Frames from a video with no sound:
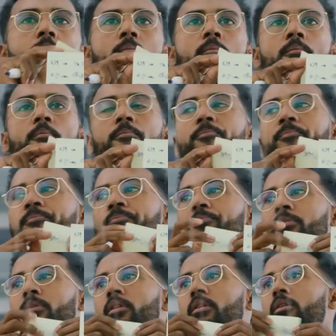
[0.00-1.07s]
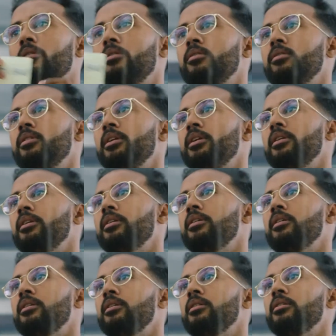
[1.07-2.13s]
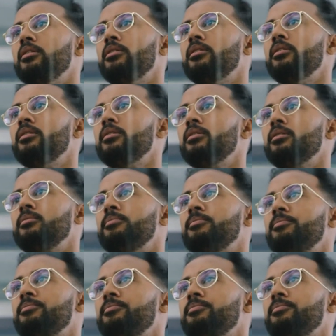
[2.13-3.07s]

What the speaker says: they also verify whether they are getting the desired output or